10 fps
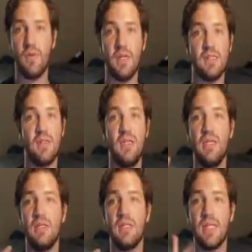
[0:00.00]
It's the
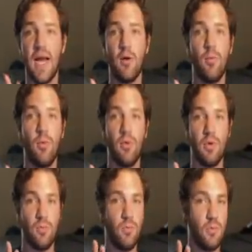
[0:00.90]
desirable
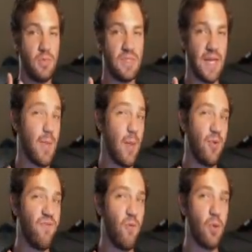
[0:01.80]

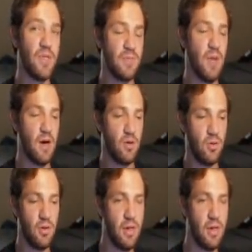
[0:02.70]
semi-performance model,